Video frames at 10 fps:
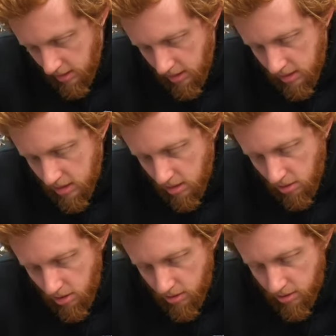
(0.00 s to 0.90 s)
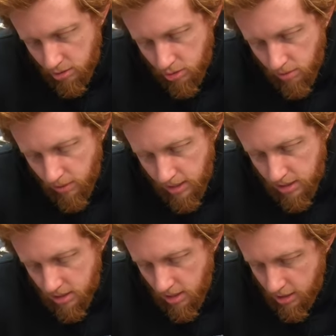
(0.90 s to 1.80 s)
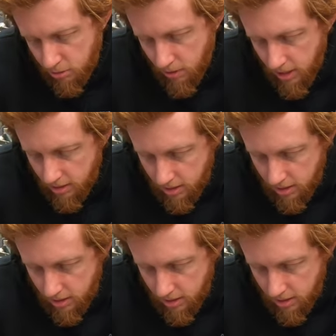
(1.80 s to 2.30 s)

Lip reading: these large red Scotch-Brite